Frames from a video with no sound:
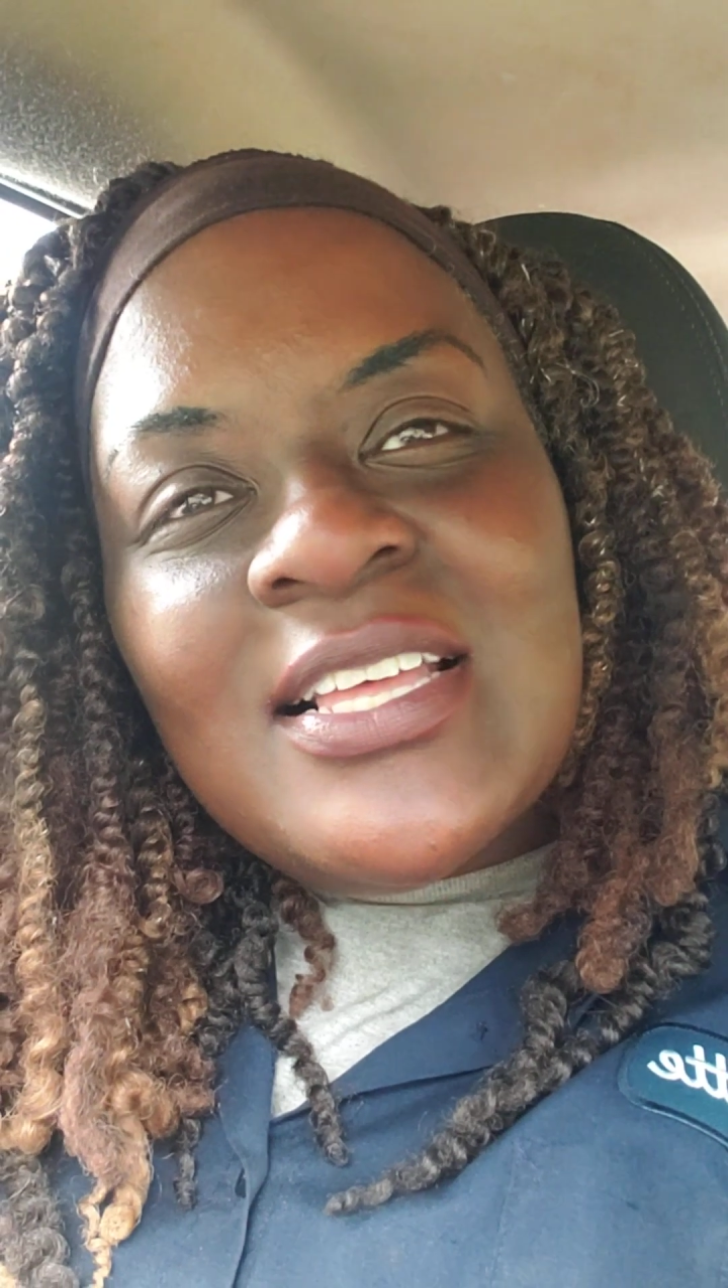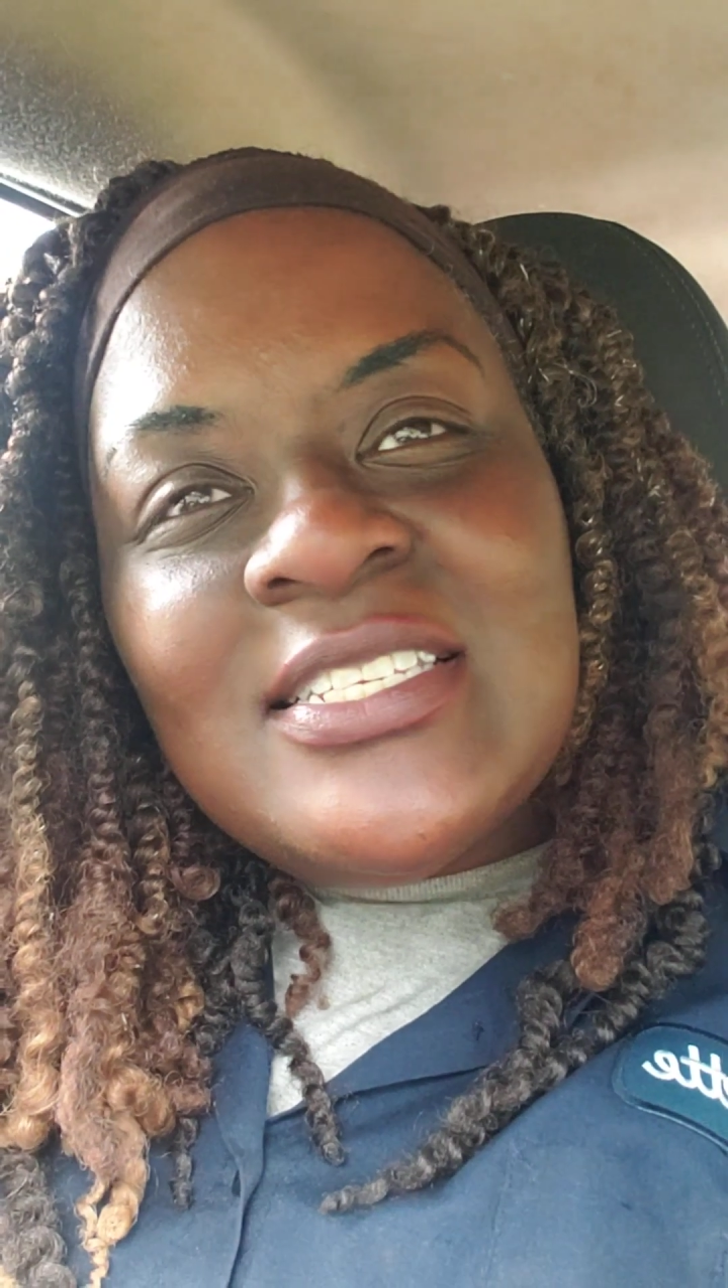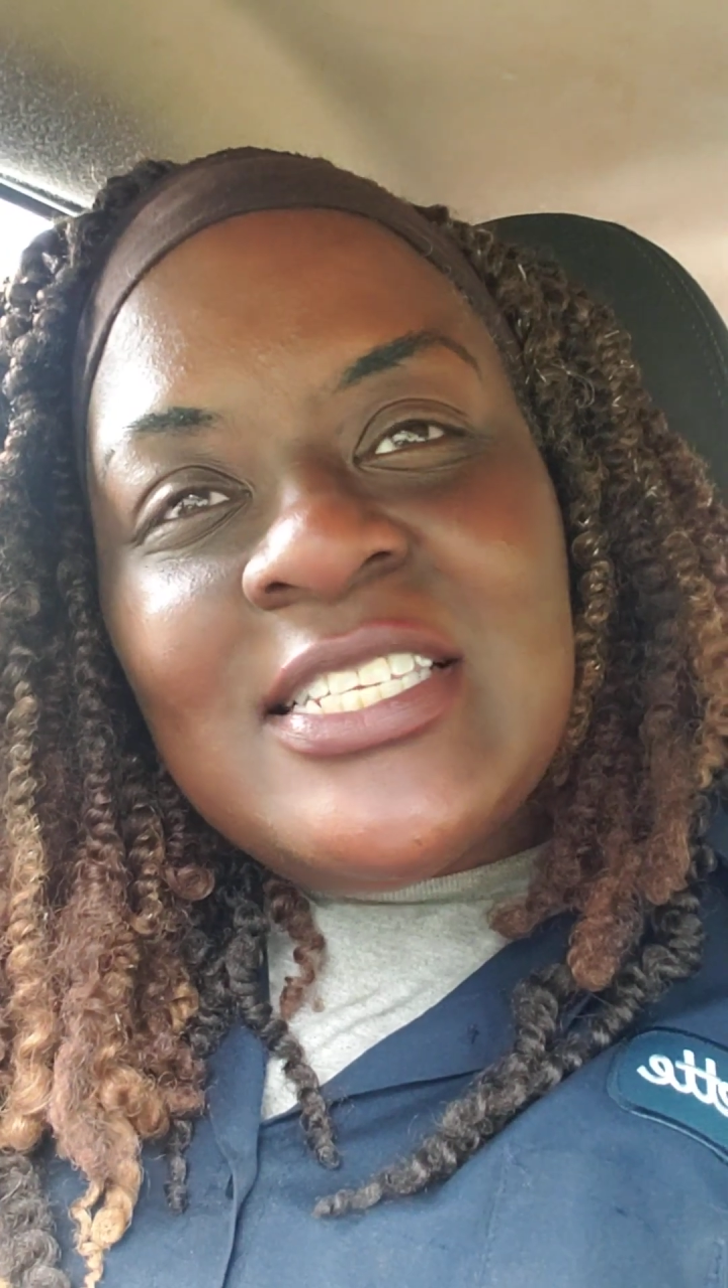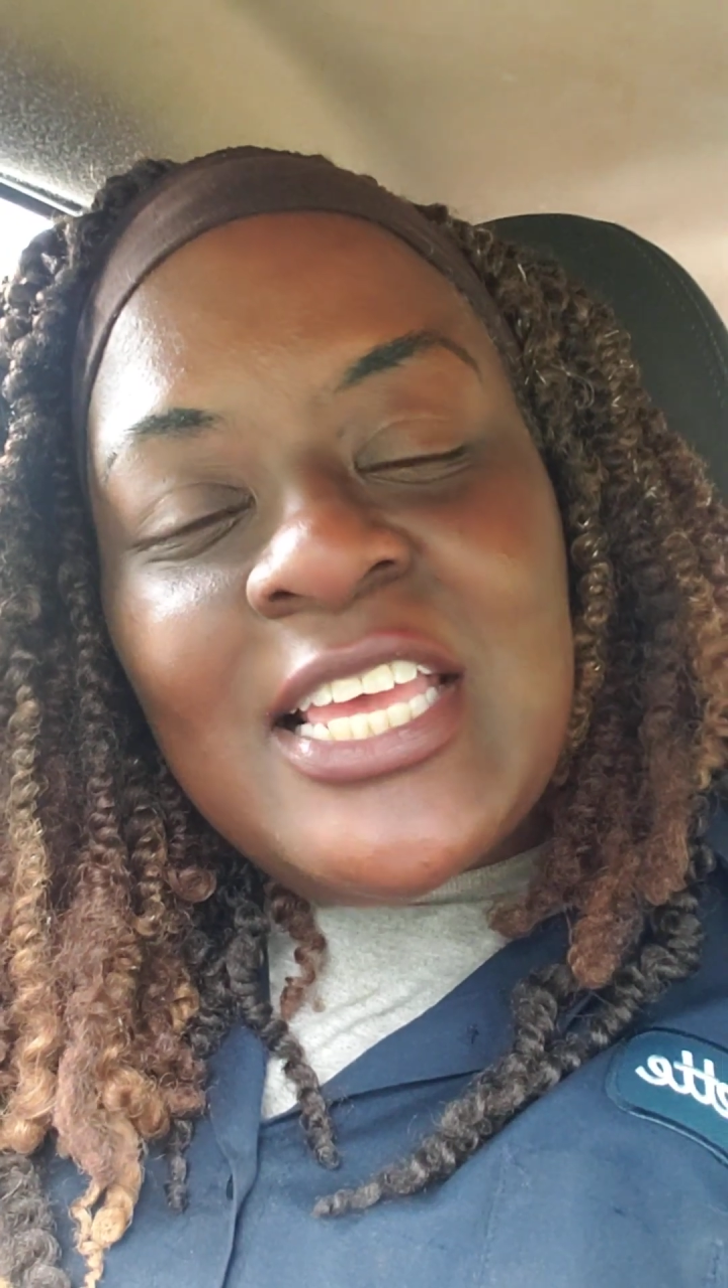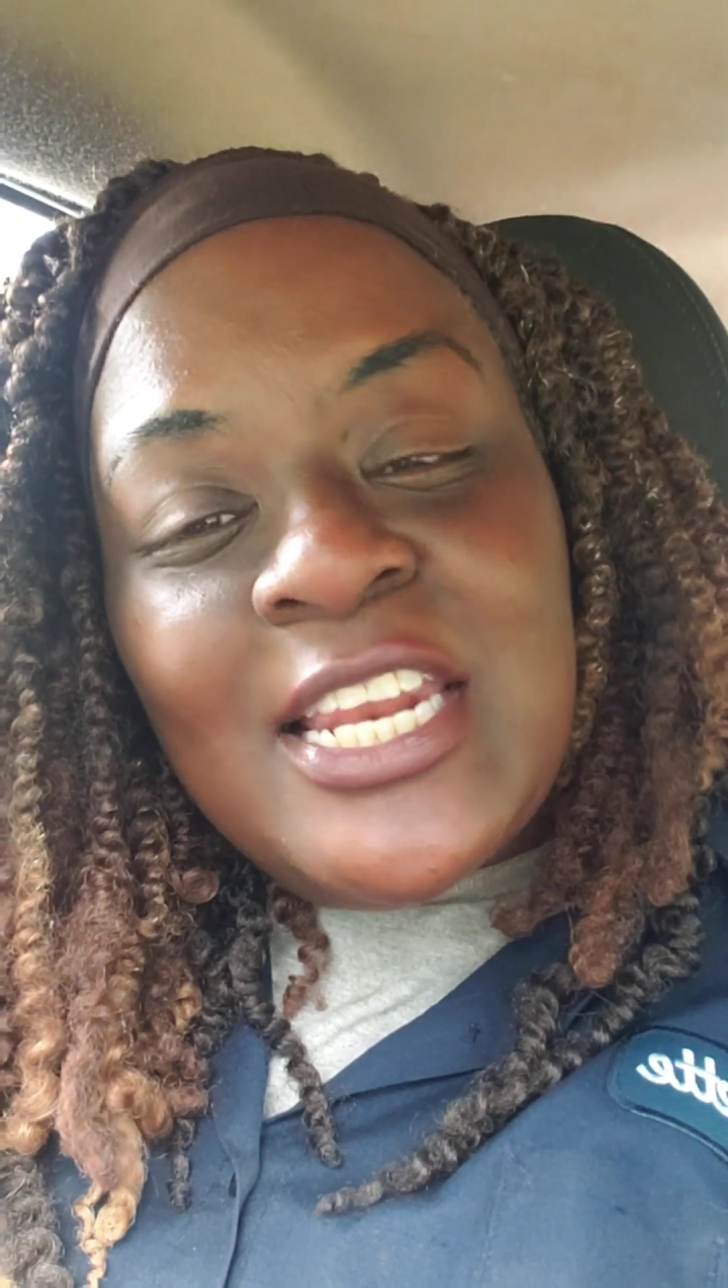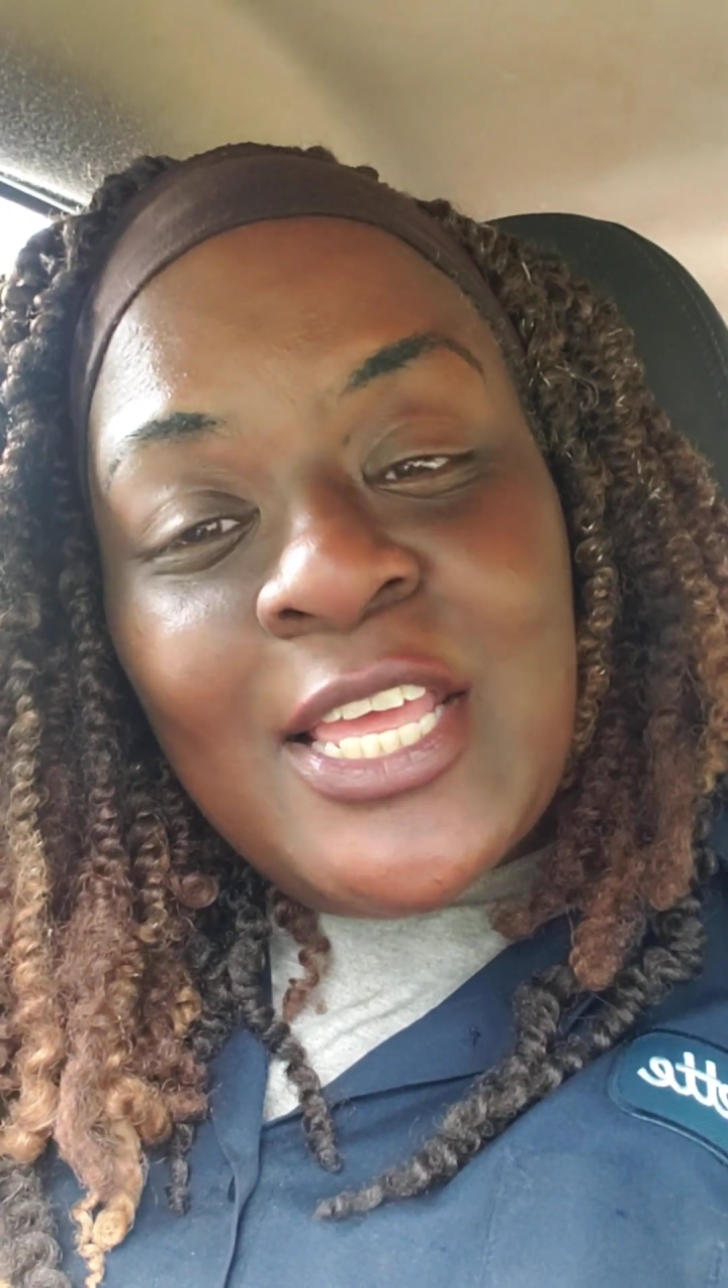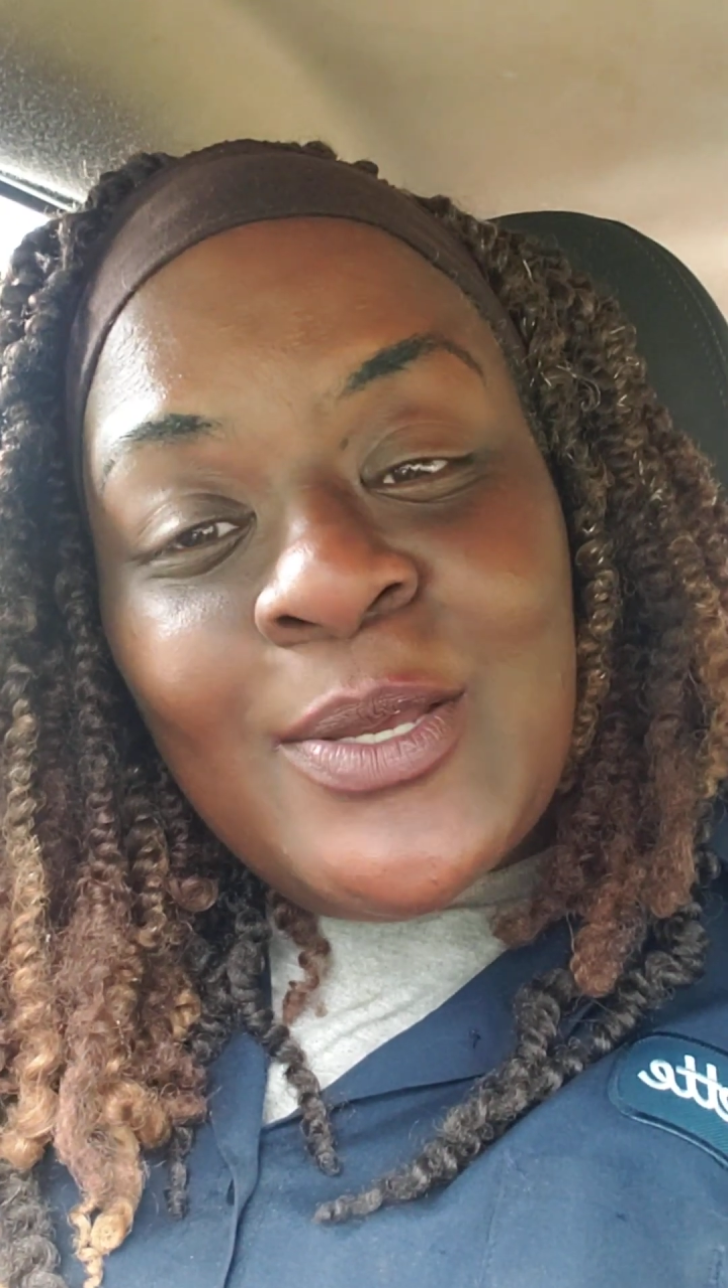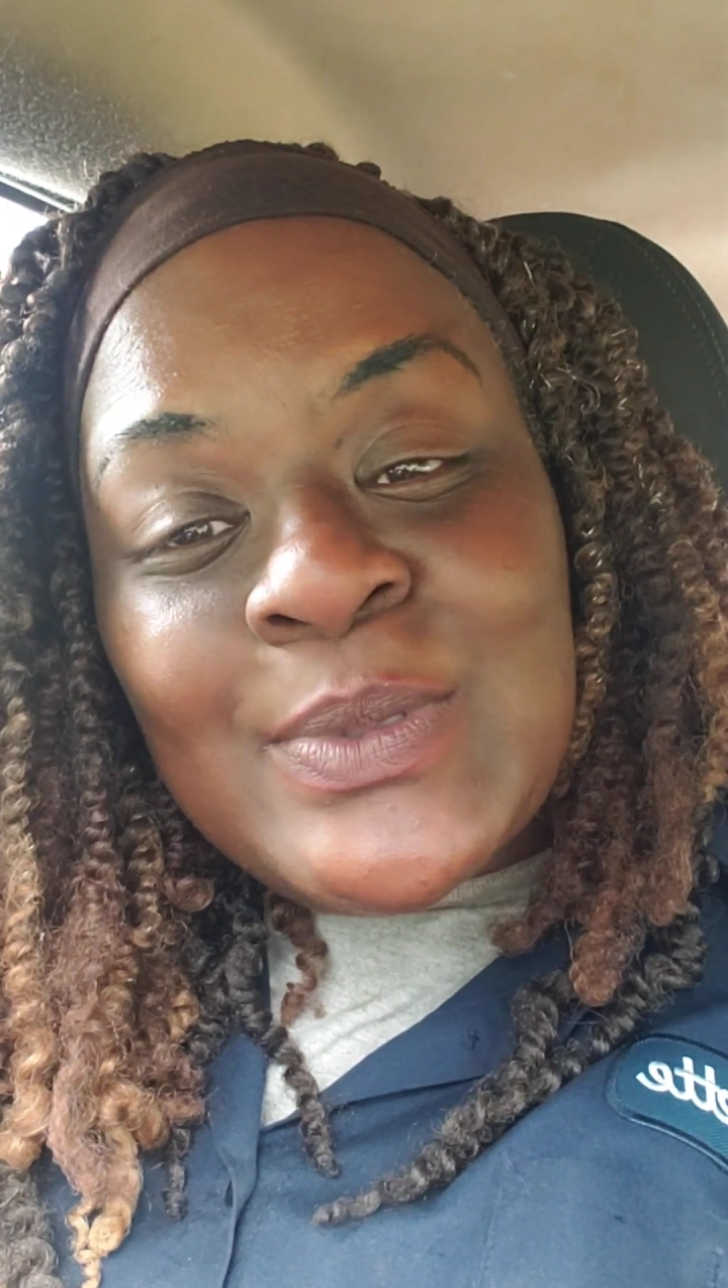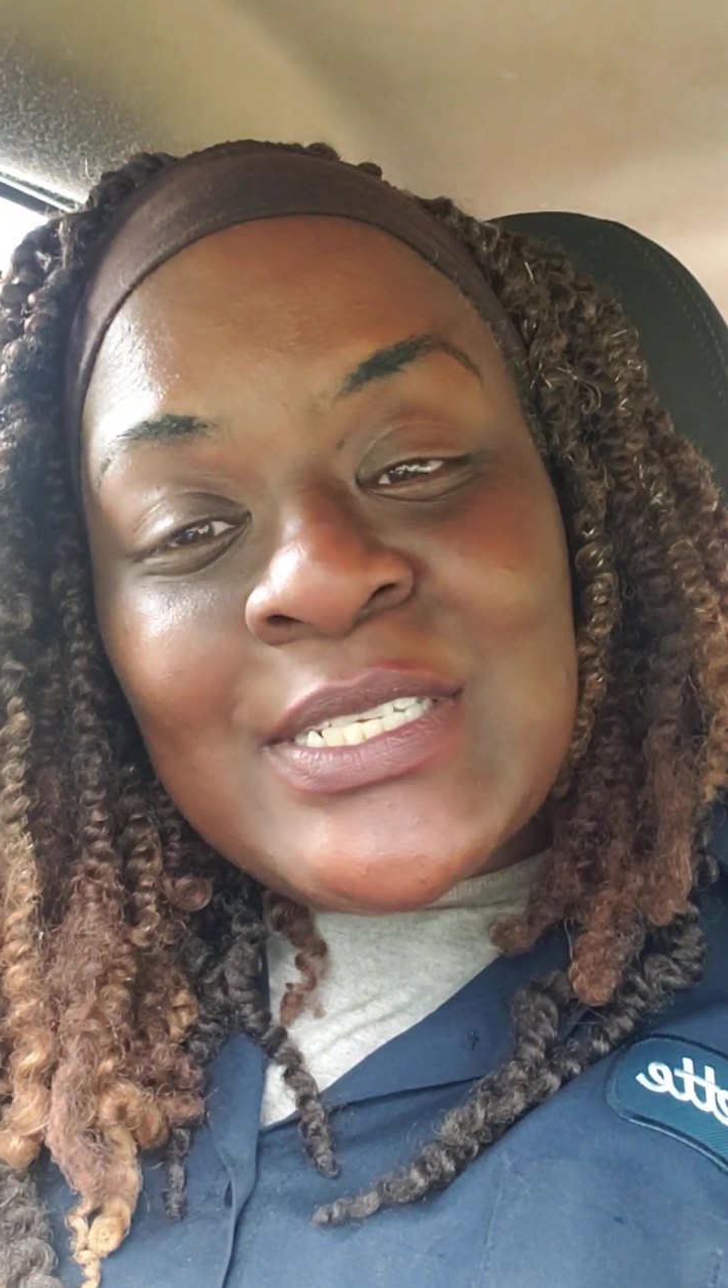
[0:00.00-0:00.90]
saying that he